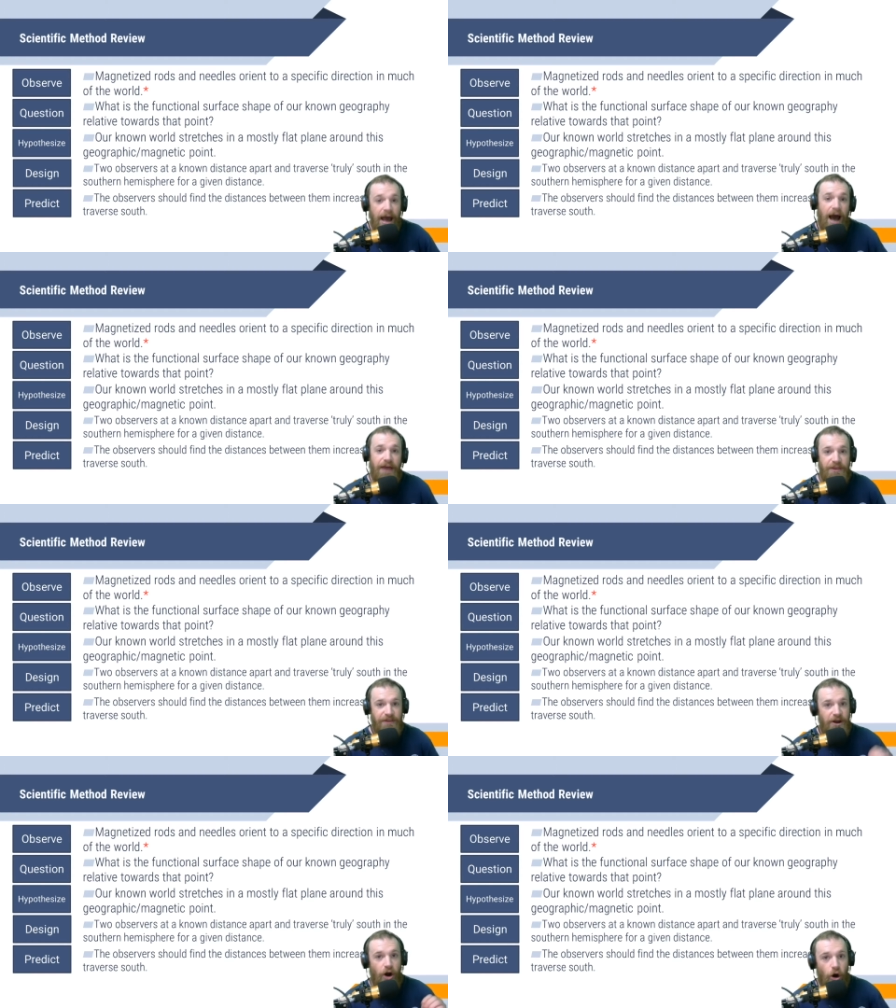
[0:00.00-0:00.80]
I think
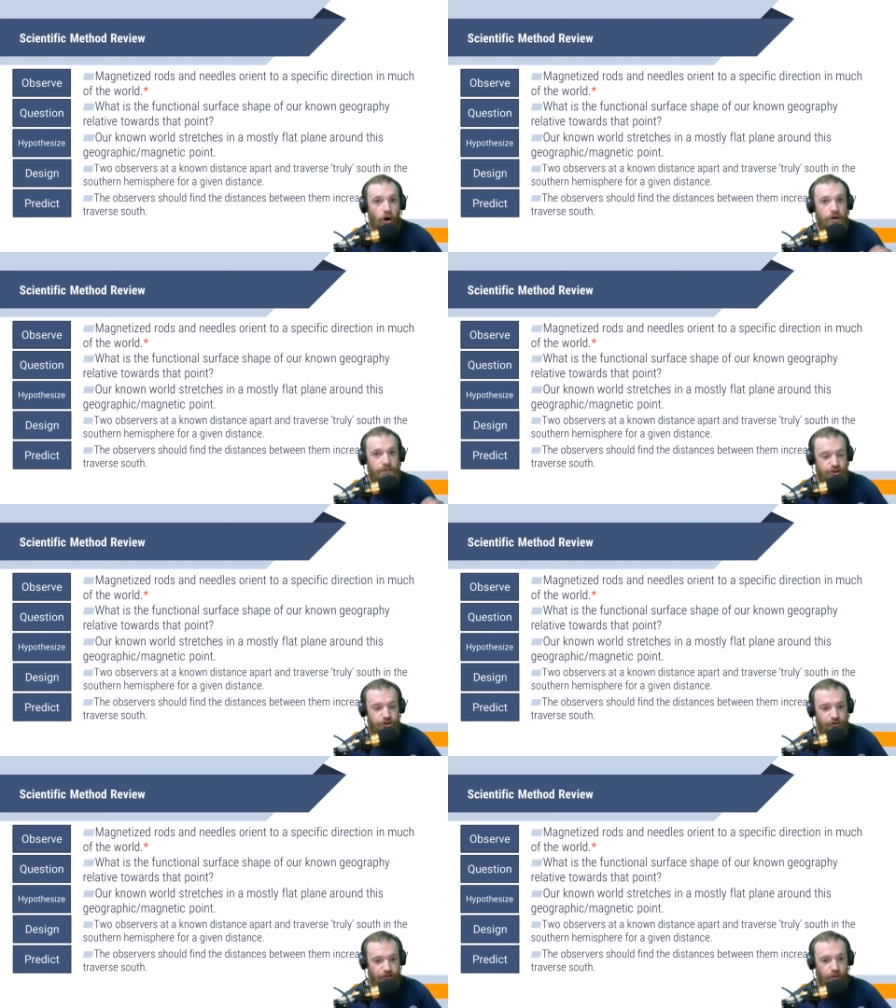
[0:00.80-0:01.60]
that our
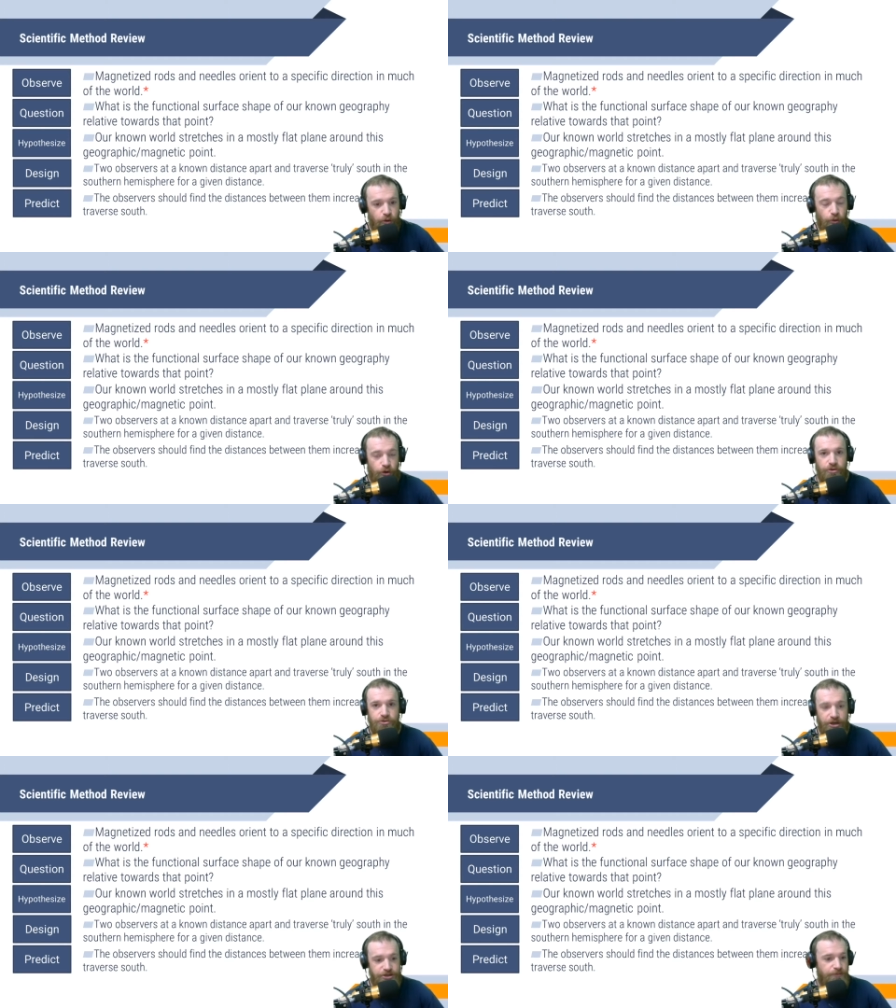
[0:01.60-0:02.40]
observable world
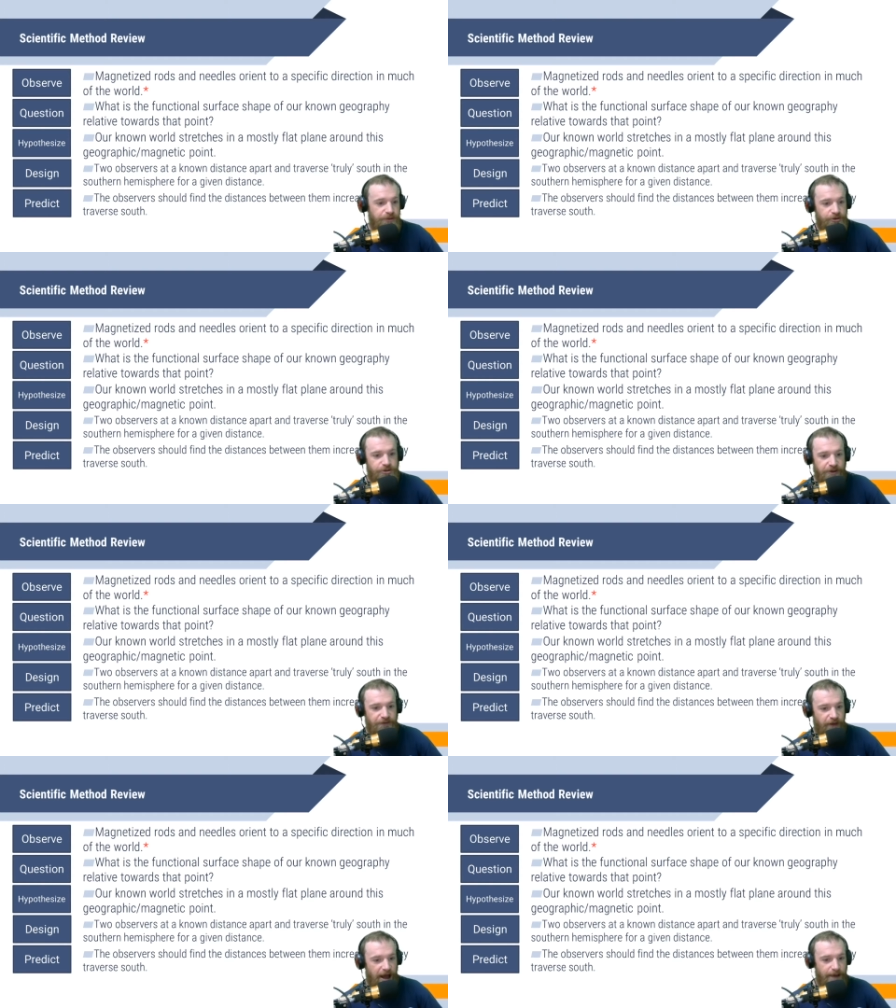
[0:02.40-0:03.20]
does appear to be
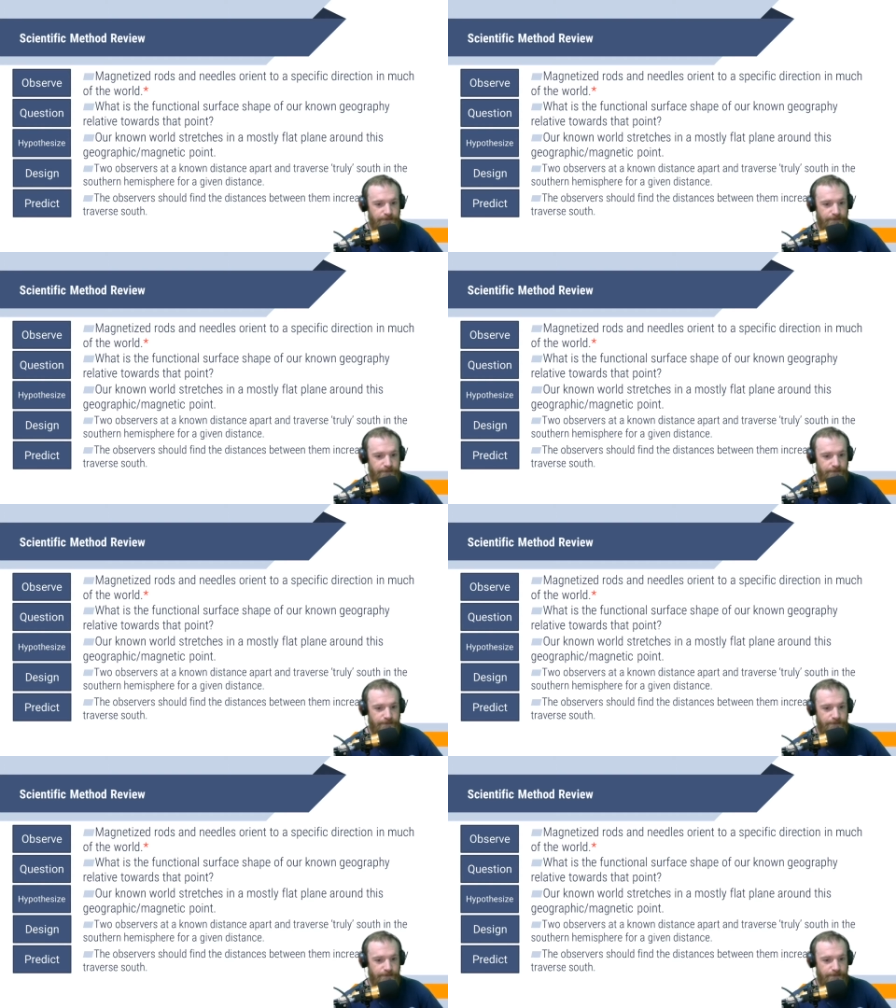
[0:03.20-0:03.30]
flat.